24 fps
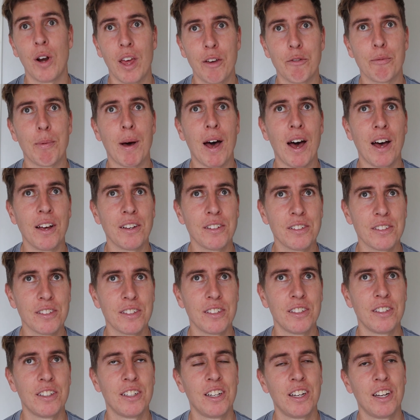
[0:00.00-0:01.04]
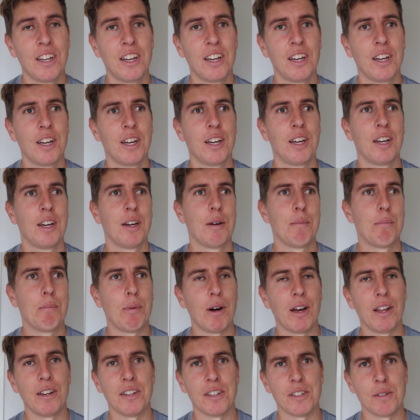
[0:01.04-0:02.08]
have passed,
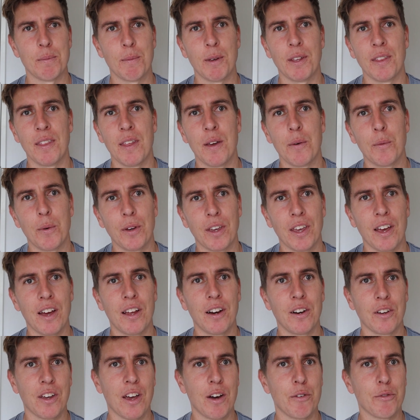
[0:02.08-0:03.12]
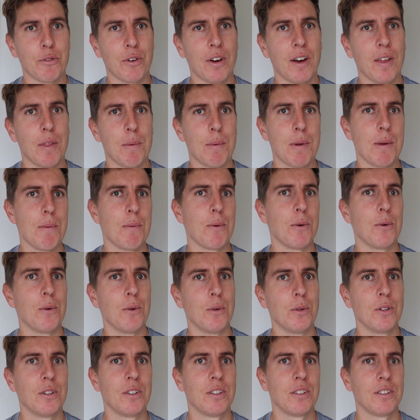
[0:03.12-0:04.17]
but it doesn't mean that we can't look out for other
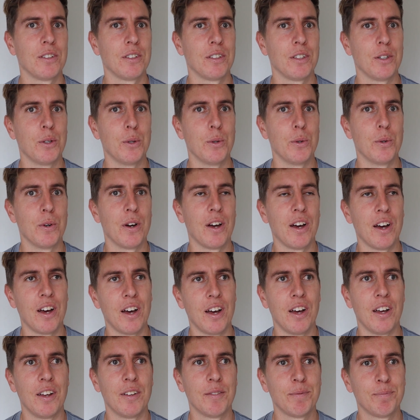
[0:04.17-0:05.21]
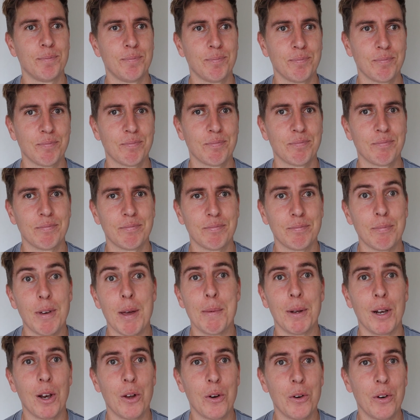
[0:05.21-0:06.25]
people who are
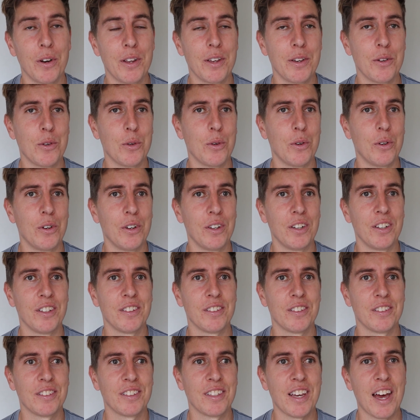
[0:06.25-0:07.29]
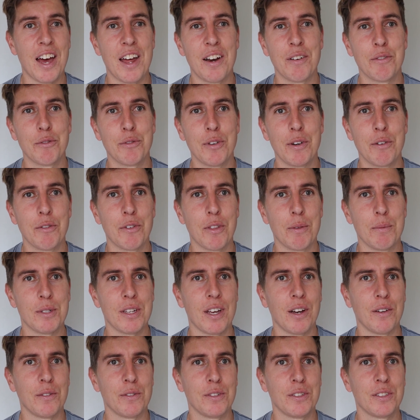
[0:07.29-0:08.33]
maybe lonely or can't fend for
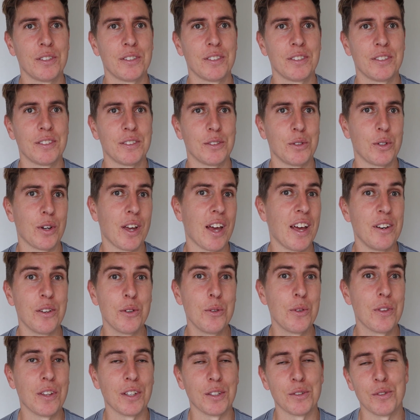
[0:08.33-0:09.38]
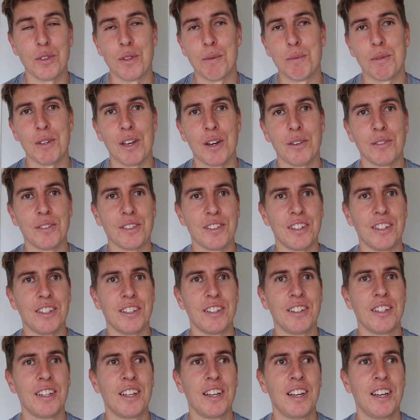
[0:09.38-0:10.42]
themselves or can't do things for themselves.
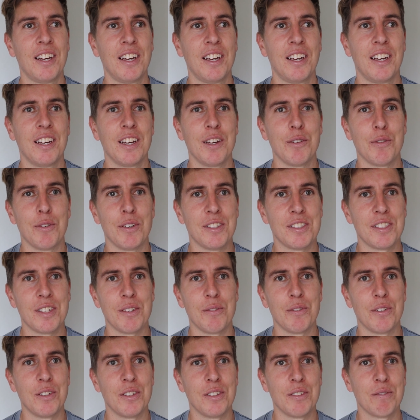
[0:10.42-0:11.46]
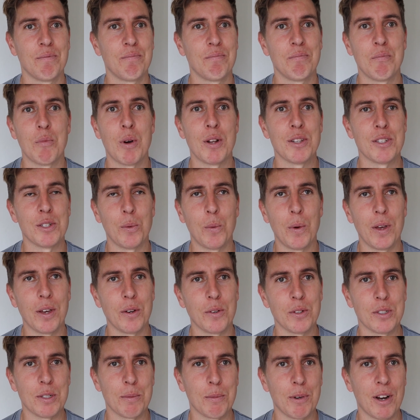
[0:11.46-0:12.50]
And if it's even once a
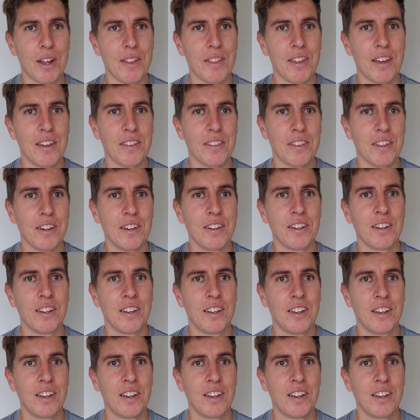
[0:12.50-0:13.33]
week or something like that, then